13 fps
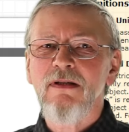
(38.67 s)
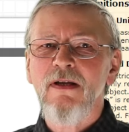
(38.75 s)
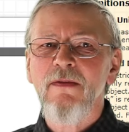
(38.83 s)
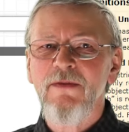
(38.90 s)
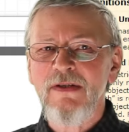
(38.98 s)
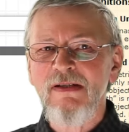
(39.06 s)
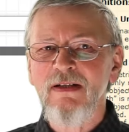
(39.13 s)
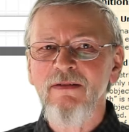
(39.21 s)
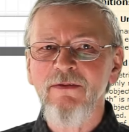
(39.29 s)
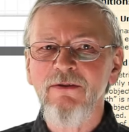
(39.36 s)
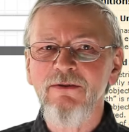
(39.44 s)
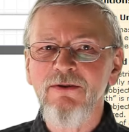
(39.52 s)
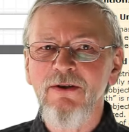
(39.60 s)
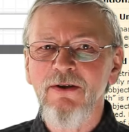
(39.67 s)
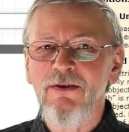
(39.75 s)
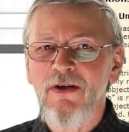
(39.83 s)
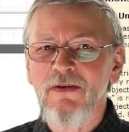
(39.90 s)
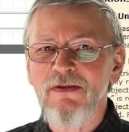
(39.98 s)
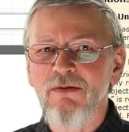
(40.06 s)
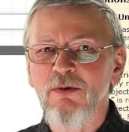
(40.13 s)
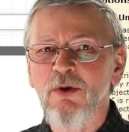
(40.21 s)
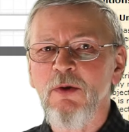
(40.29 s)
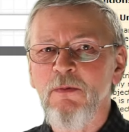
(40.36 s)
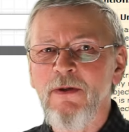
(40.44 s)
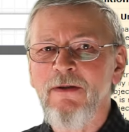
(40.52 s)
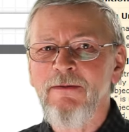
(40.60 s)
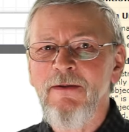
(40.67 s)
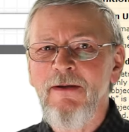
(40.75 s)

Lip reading: This converter allows you to quickly